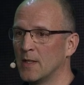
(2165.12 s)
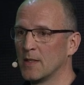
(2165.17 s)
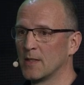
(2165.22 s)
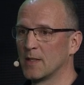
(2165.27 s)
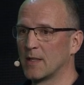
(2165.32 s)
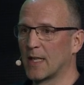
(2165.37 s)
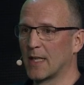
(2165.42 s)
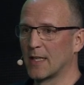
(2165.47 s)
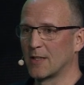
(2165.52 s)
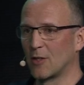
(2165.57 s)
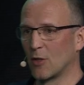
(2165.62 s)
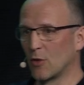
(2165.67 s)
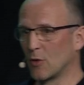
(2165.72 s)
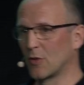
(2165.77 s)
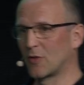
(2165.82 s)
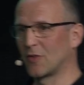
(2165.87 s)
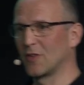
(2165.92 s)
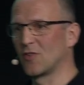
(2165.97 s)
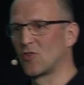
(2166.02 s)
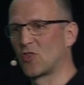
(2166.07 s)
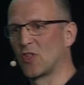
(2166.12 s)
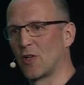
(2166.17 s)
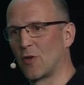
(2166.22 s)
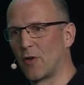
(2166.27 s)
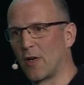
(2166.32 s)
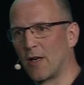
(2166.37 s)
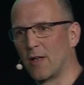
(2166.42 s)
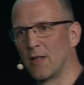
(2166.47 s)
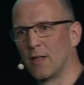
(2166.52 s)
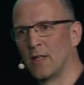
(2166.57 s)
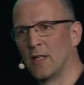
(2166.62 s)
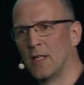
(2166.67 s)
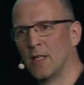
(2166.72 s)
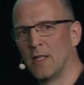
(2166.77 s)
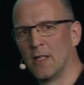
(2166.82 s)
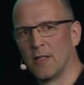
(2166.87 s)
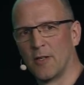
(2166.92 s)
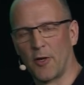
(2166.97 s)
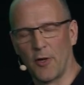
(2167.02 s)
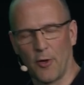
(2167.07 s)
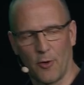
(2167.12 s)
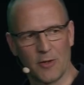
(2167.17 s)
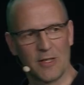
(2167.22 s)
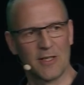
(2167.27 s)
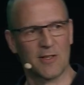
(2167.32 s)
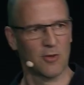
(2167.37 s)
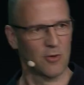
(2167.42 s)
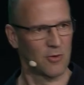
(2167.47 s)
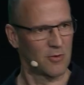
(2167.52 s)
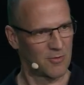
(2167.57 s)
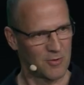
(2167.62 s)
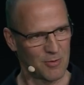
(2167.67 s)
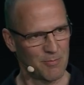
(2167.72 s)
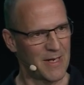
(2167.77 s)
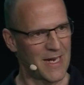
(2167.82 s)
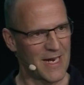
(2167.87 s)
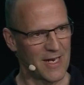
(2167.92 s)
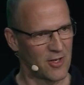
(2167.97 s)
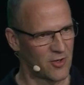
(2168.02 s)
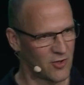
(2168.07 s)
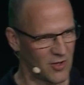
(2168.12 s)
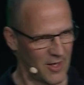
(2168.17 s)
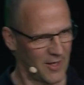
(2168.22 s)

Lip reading: That you're using Jira not only to manage,